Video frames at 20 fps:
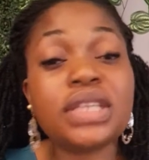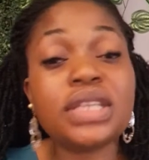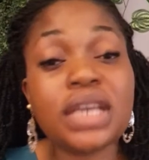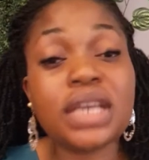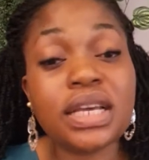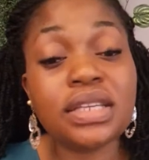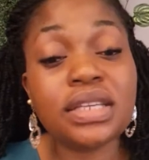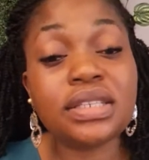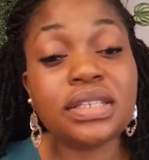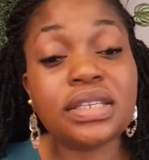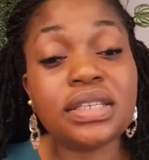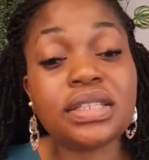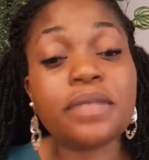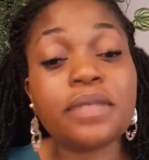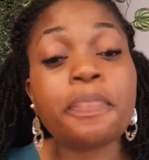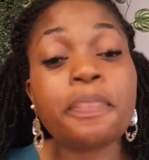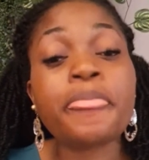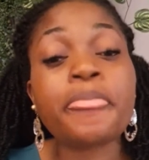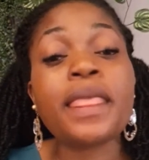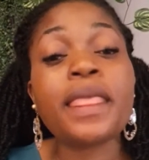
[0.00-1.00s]
exists,
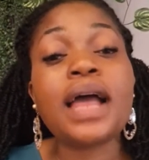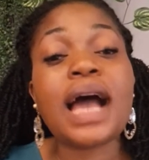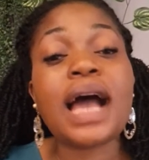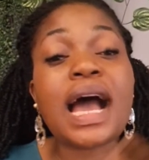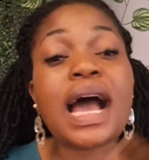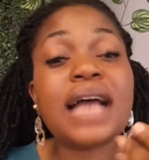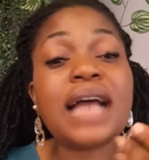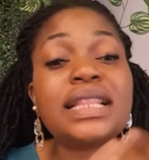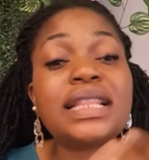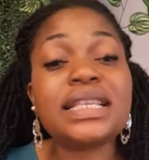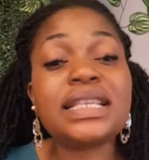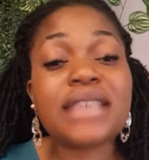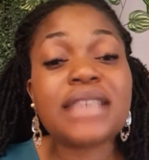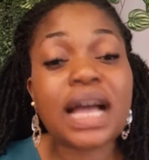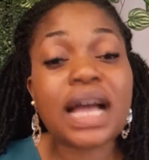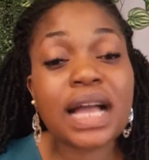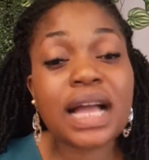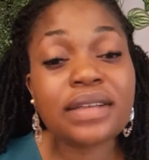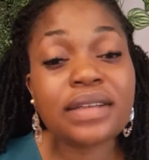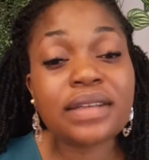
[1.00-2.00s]
and this
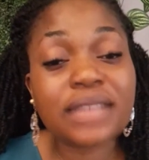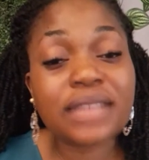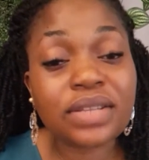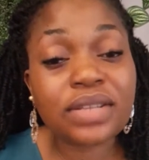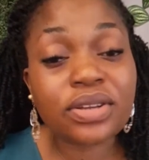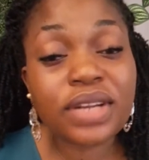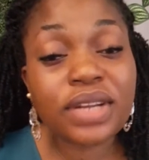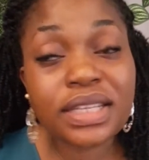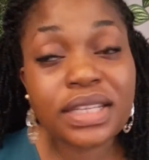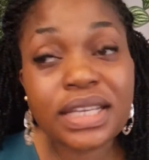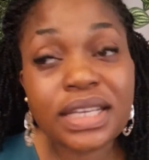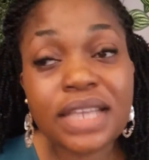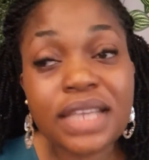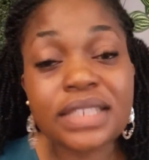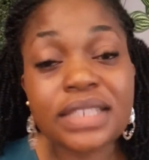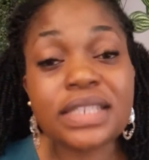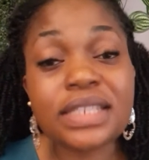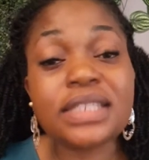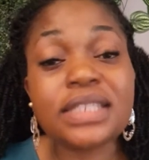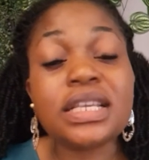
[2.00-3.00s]
account that already
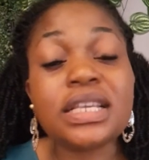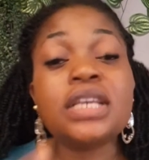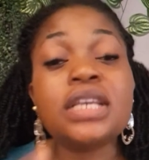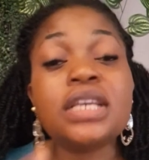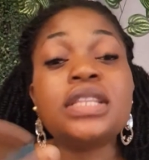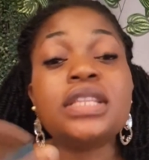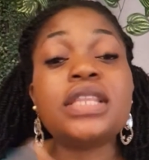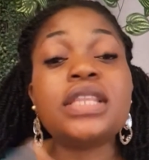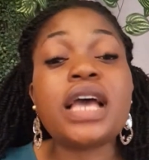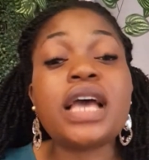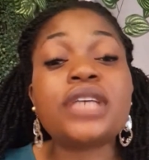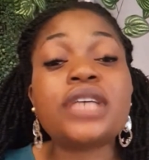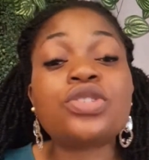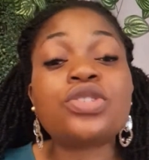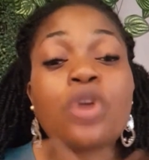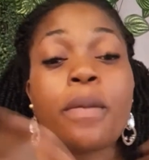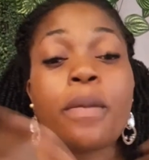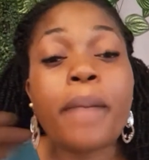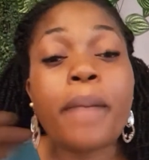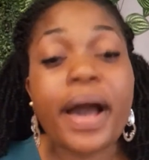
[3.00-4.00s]
exists, there is no
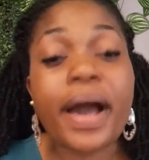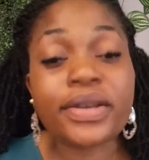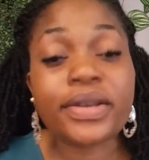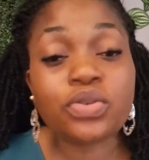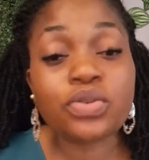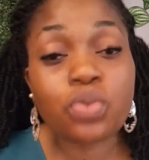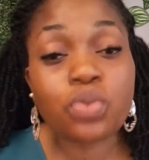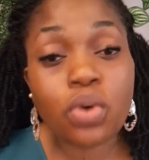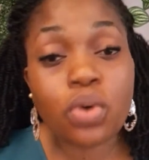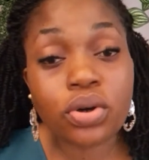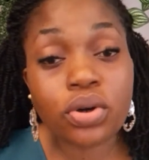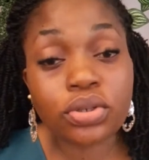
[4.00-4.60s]
password.